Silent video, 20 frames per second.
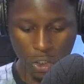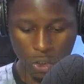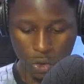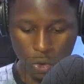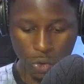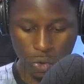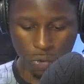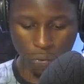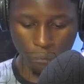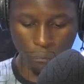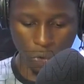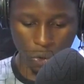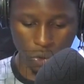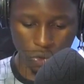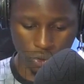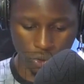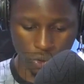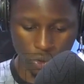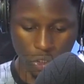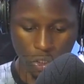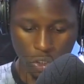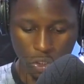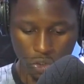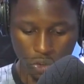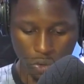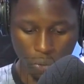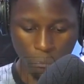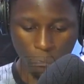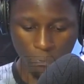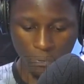
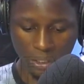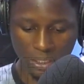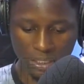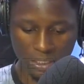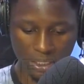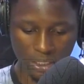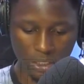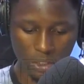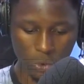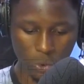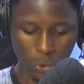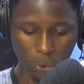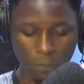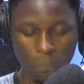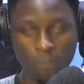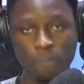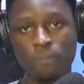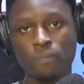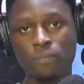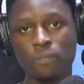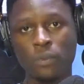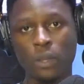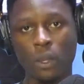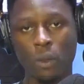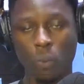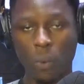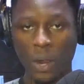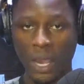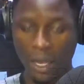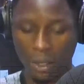0700-2242-2362.
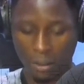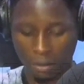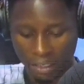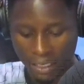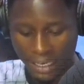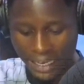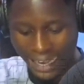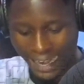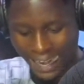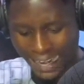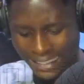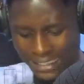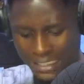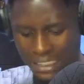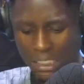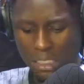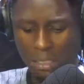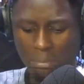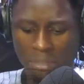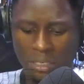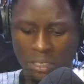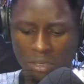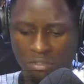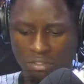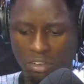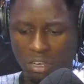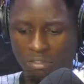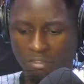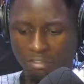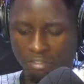Well, as the number
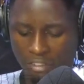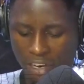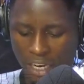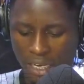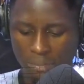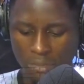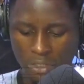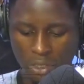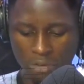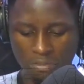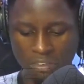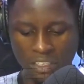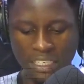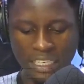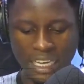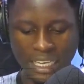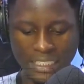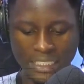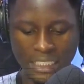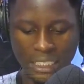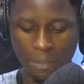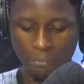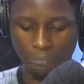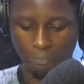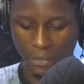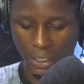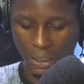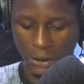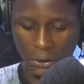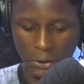of confirmed COVID-19
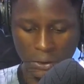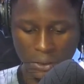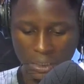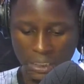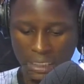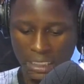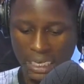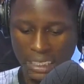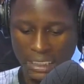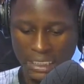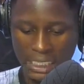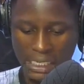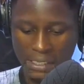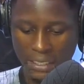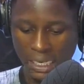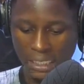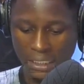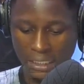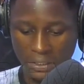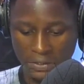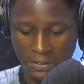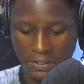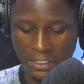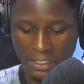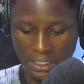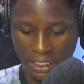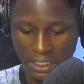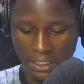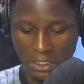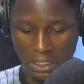infections in Nigeria
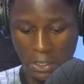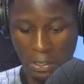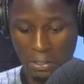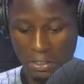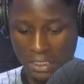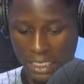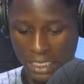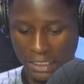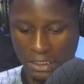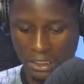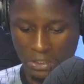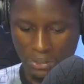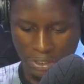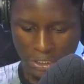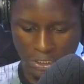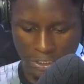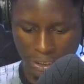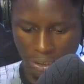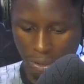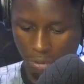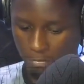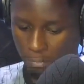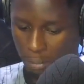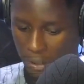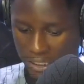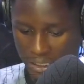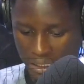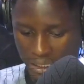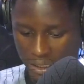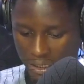increases, contact tracing of
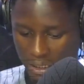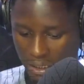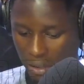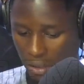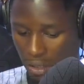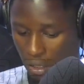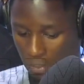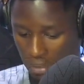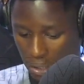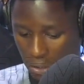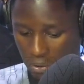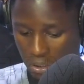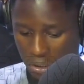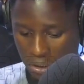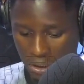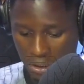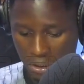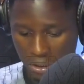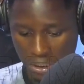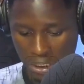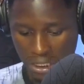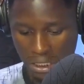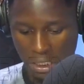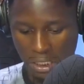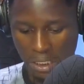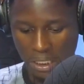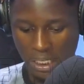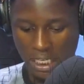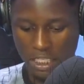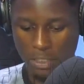patients in communities
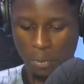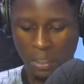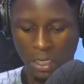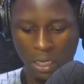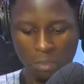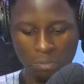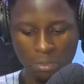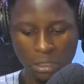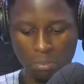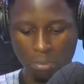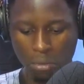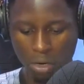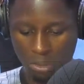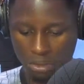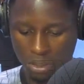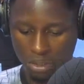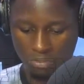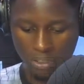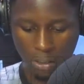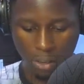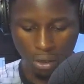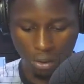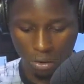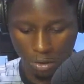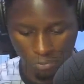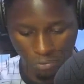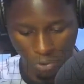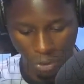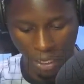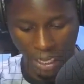is becoming more
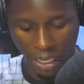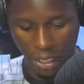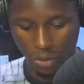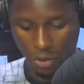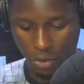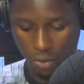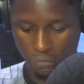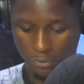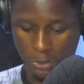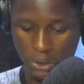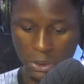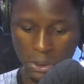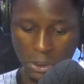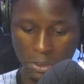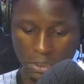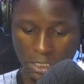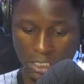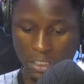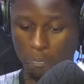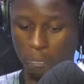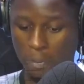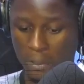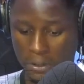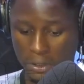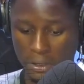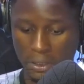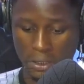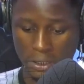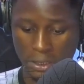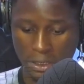difficult for health officials as
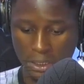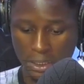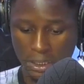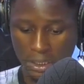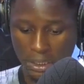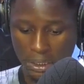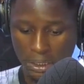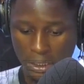persons